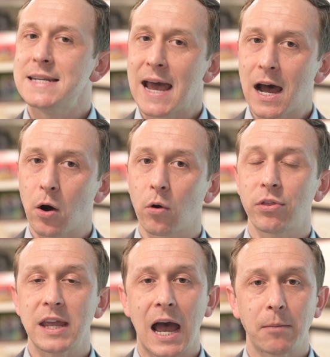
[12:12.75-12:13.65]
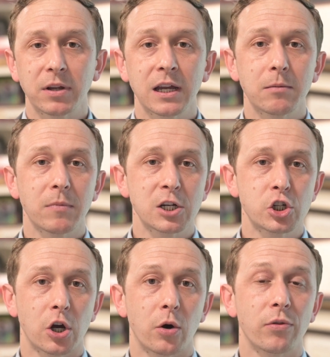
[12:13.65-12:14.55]
Now, the applicant must
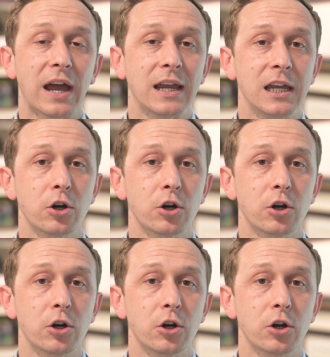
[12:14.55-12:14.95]
show that